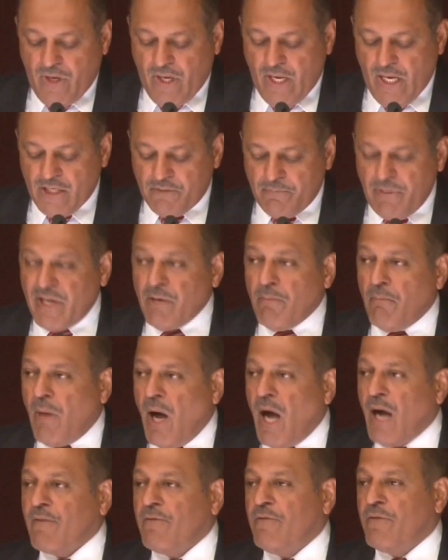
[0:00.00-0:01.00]
has made a
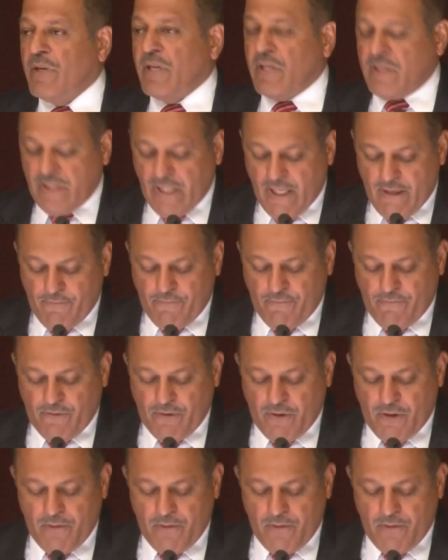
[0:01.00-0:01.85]
mark for itself